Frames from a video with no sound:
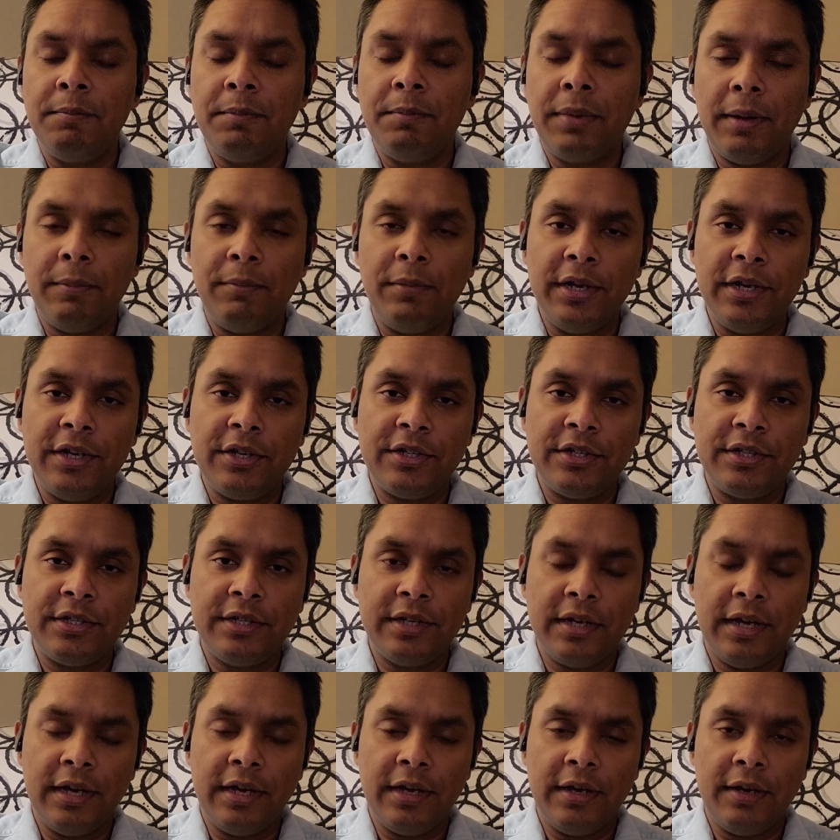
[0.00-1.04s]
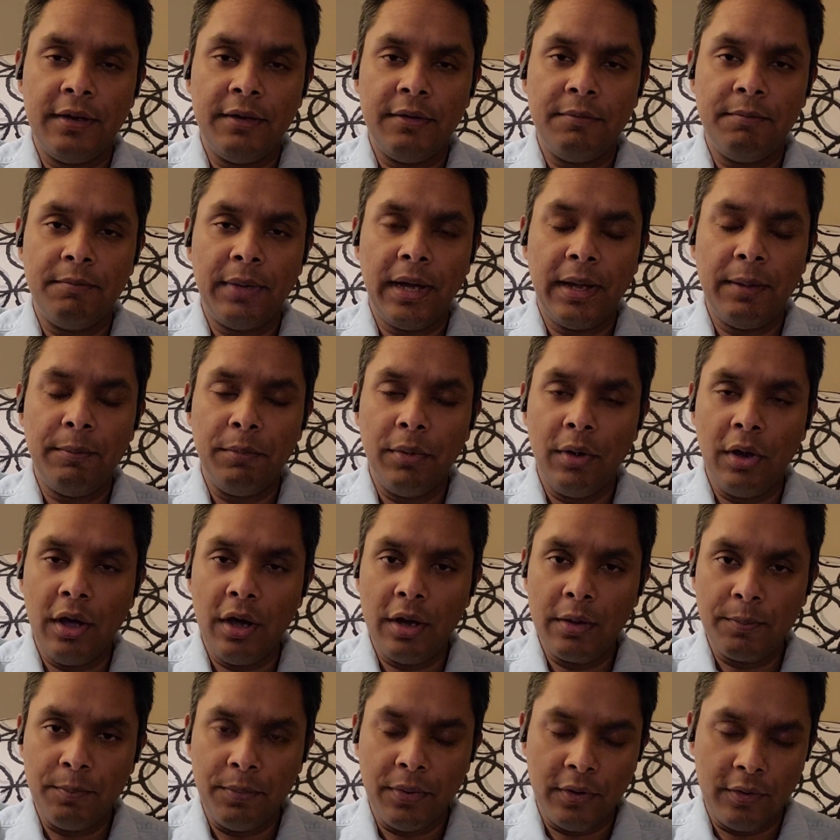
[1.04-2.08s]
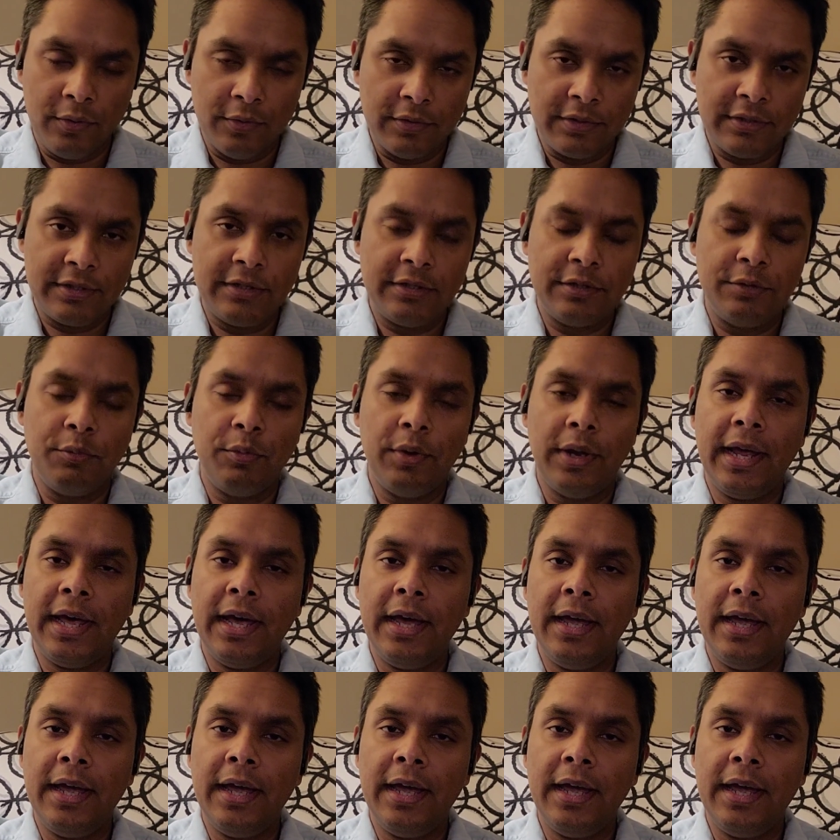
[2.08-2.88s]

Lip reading: publish my blog posts, when